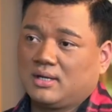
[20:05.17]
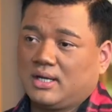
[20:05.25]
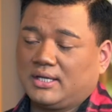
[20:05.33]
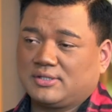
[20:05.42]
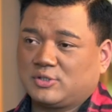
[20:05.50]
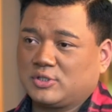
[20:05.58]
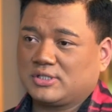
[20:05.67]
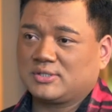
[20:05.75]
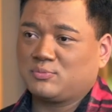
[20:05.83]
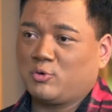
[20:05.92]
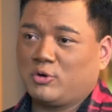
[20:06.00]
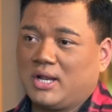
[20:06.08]
It's
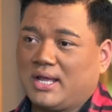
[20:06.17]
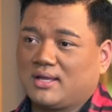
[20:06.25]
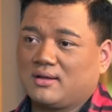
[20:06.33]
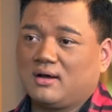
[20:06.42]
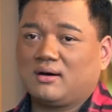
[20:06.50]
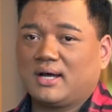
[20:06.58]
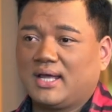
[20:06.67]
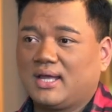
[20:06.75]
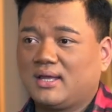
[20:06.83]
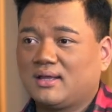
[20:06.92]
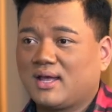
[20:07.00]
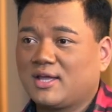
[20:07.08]
just more like, oh,
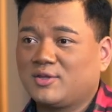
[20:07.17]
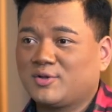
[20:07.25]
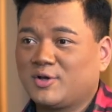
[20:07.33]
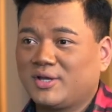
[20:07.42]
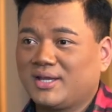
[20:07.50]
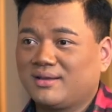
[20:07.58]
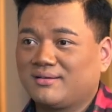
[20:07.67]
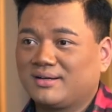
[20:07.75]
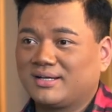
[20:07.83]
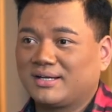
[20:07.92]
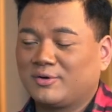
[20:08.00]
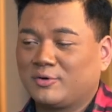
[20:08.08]
hey, how you going?
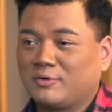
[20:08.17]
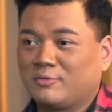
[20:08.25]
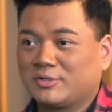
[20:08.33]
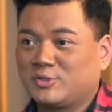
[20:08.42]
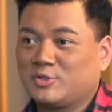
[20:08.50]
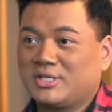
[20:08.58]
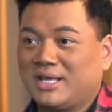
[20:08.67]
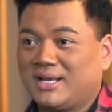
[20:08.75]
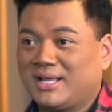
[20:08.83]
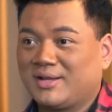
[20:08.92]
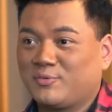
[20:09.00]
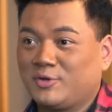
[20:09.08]
Or what's your day
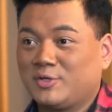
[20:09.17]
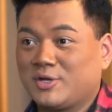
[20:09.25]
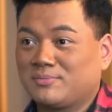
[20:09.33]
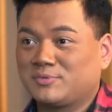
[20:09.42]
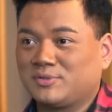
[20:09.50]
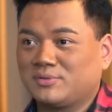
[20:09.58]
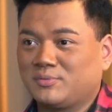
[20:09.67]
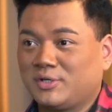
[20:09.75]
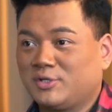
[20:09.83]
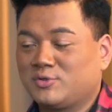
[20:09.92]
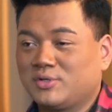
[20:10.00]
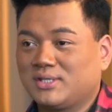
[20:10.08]
like? What are you up to? What
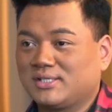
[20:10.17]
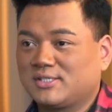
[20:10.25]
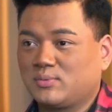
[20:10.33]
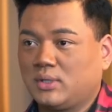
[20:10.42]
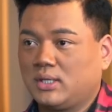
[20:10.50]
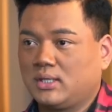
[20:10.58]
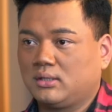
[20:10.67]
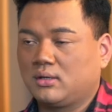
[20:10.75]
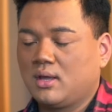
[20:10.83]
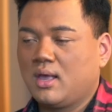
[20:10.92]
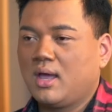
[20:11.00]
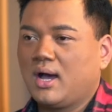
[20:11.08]
are you doing this weekend?
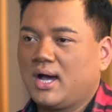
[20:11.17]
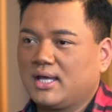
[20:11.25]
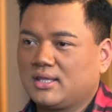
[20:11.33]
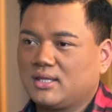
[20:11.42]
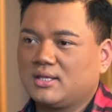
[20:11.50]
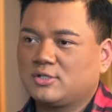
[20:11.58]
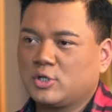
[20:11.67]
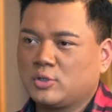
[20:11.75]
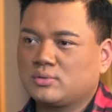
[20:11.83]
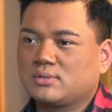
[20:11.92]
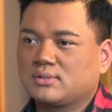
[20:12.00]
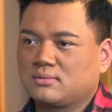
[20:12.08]
I think
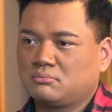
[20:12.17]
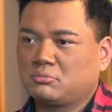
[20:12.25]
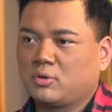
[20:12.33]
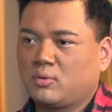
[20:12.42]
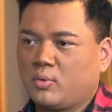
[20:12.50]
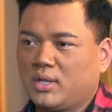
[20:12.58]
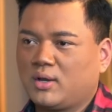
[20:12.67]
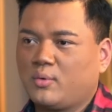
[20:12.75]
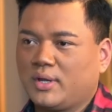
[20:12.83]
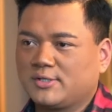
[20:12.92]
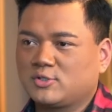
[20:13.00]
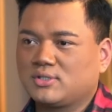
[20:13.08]
those quick
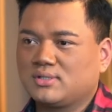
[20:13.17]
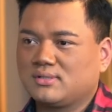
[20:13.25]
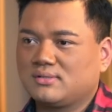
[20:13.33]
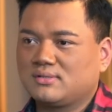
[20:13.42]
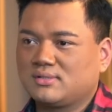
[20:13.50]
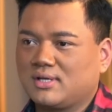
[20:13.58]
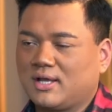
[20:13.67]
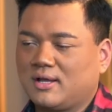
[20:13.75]
questions,